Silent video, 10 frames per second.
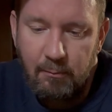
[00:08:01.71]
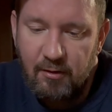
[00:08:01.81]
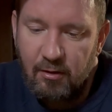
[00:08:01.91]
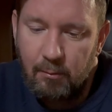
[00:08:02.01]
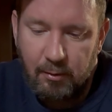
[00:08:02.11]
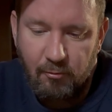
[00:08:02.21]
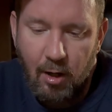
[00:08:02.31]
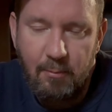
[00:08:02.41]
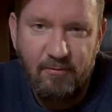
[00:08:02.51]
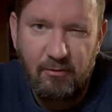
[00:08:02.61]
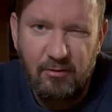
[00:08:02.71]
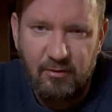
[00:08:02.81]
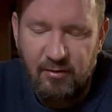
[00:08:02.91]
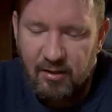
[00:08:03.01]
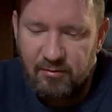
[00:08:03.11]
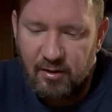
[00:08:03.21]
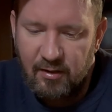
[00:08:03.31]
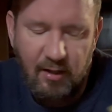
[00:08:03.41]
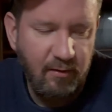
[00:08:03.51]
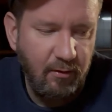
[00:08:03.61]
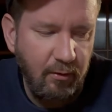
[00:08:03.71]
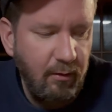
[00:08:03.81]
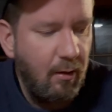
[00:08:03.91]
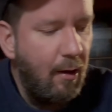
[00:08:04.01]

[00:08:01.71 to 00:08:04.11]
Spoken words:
They've got to be ripe for it to taste like that, though.